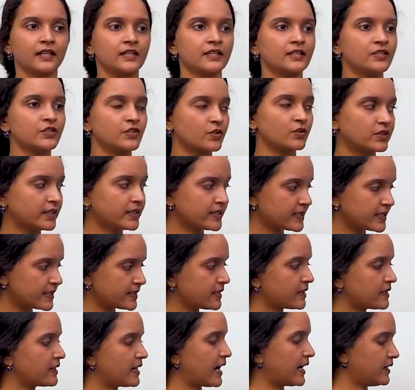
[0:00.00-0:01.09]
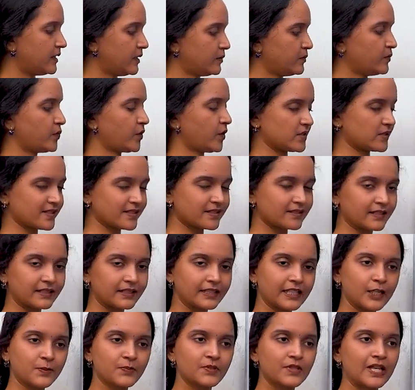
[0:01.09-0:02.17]
So this is the random process that
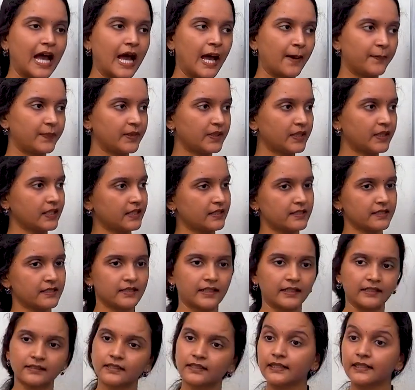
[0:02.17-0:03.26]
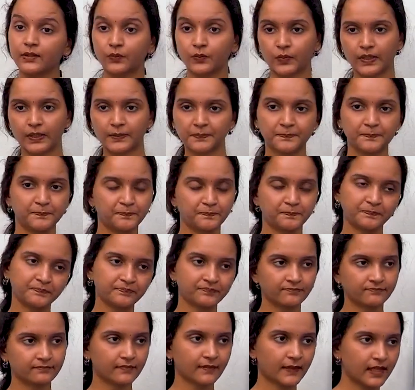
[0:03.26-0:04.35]
keeps happening inside the liquid,
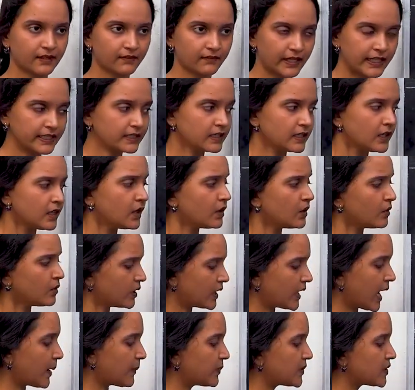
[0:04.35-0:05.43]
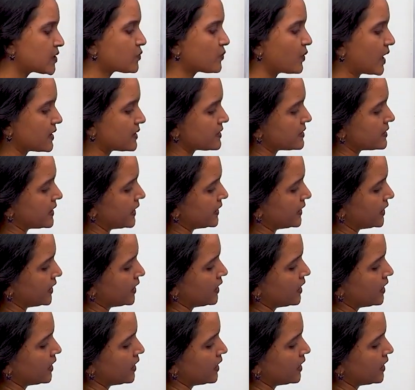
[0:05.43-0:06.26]
right? What happens once any